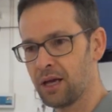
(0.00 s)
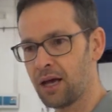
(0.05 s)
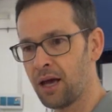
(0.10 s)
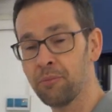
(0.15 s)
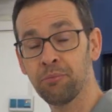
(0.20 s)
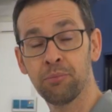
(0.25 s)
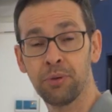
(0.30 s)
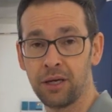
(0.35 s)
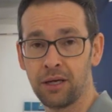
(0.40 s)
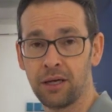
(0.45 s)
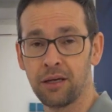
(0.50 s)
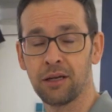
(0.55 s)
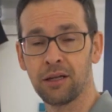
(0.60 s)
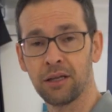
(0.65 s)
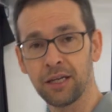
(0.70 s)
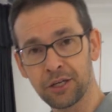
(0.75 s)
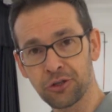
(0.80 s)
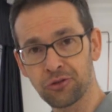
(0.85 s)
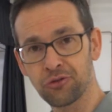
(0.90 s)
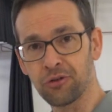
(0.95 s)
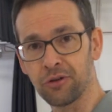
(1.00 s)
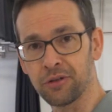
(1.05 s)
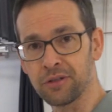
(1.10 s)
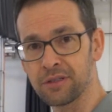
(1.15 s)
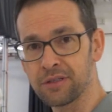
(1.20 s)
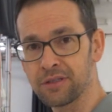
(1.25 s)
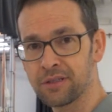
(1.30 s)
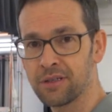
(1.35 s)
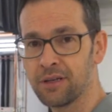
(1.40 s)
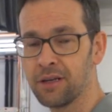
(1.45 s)
unpaired
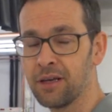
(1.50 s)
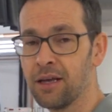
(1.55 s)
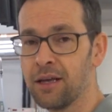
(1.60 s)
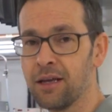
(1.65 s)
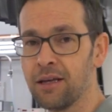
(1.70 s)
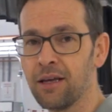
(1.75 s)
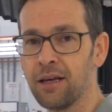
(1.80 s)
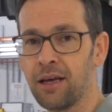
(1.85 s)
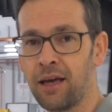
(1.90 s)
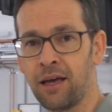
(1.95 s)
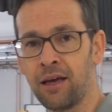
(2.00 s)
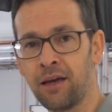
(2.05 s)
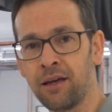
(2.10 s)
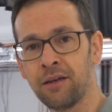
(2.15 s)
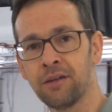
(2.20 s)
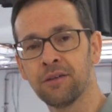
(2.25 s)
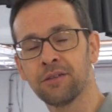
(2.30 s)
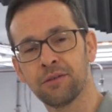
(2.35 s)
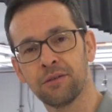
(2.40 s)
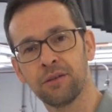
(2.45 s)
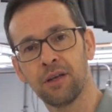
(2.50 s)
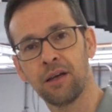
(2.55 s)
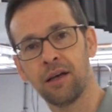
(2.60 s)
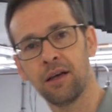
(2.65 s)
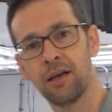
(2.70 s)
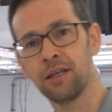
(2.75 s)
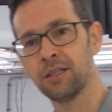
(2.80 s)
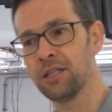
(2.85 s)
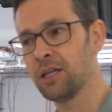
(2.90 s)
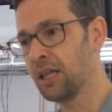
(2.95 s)
electrons, and
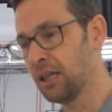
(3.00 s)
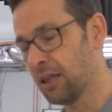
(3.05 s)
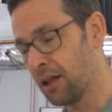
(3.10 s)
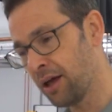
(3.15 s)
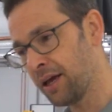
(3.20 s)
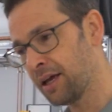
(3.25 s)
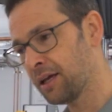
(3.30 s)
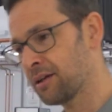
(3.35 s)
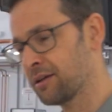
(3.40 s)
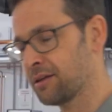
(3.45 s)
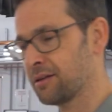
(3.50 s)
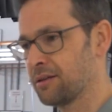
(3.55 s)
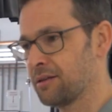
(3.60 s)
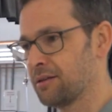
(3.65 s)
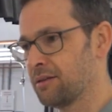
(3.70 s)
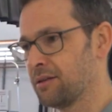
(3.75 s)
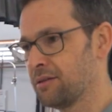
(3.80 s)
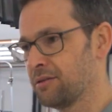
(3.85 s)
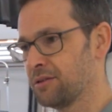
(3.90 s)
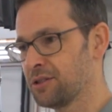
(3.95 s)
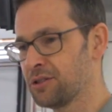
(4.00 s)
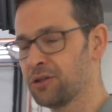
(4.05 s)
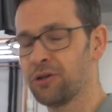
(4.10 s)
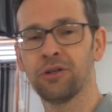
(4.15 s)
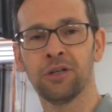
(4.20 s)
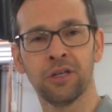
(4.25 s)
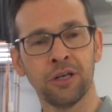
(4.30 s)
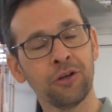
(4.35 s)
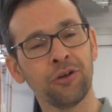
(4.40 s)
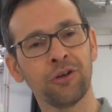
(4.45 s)
like
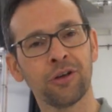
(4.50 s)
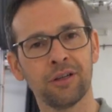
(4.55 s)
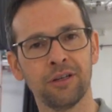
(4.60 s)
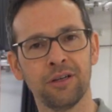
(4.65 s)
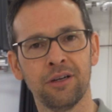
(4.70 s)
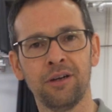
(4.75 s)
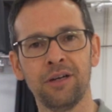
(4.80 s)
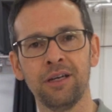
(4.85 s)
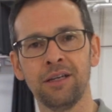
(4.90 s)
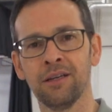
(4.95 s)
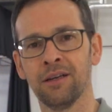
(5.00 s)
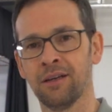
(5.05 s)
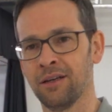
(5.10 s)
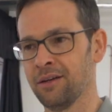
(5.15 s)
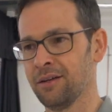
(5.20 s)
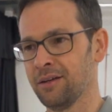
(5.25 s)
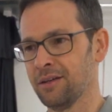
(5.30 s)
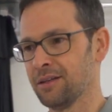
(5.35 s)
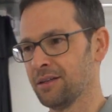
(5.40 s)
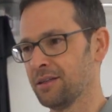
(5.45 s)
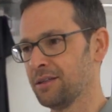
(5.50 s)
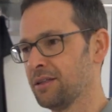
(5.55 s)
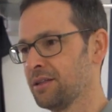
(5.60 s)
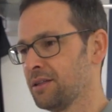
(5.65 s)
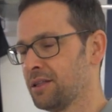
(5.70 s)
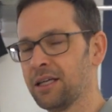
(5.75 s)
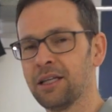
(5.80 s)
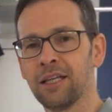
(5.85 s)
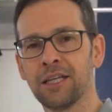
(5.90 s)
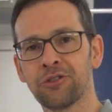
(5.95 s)
certain nuclei,
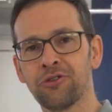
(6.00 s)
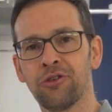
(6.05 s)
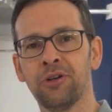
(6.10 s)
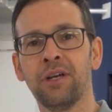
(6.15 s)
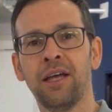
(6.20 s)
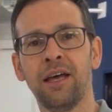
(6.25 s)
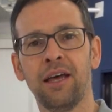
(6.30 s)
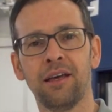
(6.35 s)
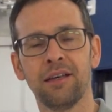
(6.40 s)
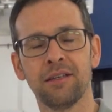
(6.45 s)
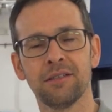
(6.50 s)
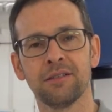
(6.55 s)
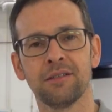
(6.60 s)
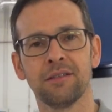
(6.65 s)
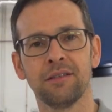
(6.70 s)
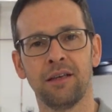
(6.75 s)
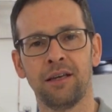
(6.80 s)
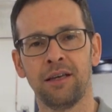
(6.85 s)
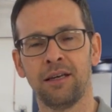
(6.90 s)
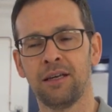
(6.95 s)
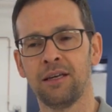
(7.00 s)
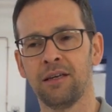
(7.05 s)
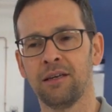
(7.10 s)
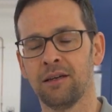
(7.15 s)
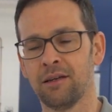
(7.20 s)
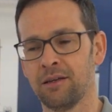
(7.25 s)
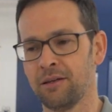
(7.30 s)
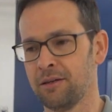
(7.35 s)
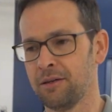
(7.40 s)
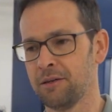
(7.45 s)
the electron has a
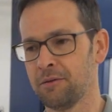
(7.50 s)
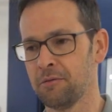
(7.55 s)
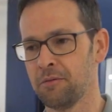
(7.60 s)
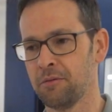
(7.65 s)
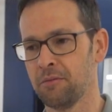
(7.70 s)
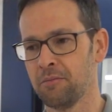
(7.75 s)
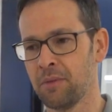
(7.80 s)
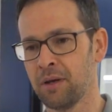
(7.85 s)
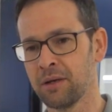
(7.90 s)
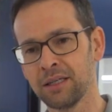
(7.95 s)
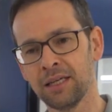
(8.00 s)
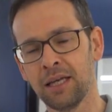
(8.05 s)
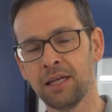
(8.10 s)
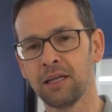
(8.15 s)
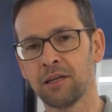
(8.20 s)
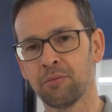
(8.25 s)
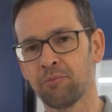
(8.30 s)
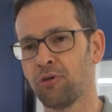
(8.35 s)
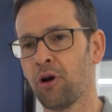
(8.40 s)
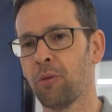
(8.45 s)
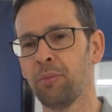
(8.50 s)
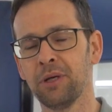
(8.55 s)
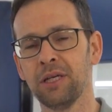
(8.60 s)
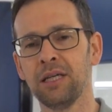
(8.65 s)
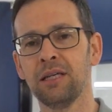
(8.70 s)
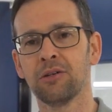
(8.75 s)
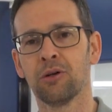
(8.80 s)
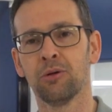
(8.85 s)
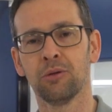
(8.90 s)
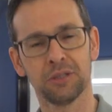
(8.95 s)
magnetic
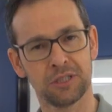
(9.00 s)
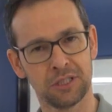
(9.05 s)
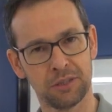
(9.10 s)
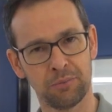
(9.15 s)
property called